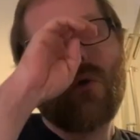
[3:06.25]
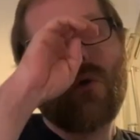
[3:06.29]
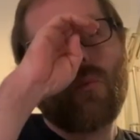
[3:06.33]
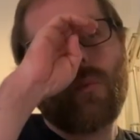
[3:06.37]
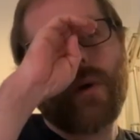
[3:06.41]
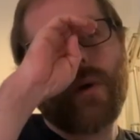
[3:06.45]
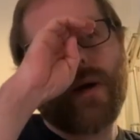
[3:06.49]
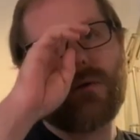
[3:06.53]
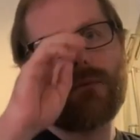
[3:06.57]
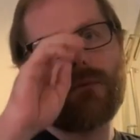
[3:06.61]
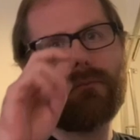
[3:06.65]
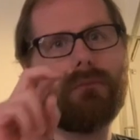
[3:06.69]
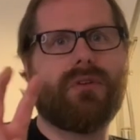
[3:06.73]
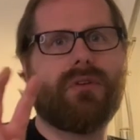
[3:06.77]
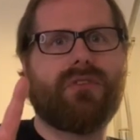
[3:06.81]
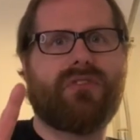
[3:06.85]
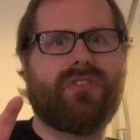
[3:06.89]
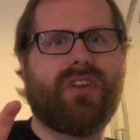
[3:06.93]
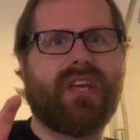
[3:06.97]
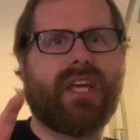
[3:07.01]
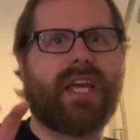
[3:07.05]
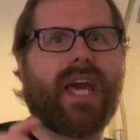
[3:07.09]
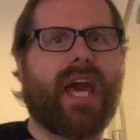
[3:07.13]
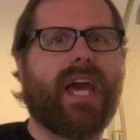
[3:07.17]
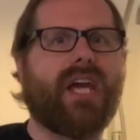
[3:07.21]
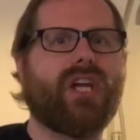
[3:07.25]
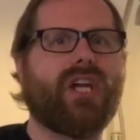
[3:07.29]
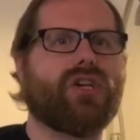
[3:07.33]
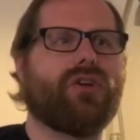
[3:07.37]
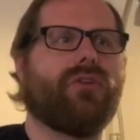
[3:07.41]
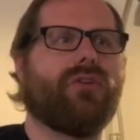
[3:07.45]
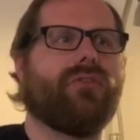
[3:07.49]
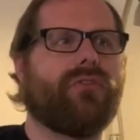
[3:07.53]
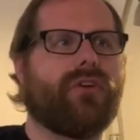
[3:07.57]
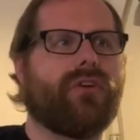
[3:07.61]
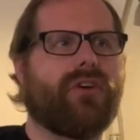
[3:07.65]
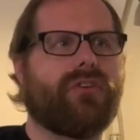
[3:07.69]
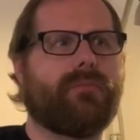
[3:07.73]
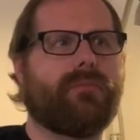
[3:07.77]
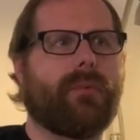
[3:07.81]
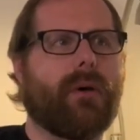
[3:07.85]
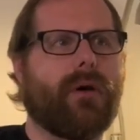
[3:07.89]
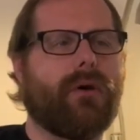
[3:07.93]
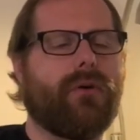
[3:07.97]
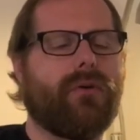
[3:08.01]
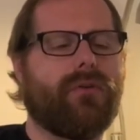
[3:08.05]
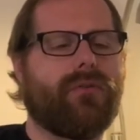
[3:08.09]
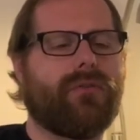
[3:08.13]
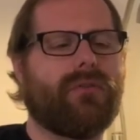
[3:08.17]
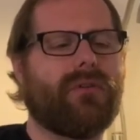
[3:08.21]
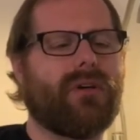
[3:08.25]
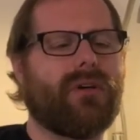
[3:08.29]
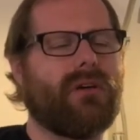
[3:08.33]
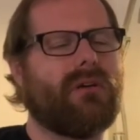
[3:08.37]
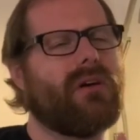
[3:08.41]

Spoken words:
Well, seacations, I suppose.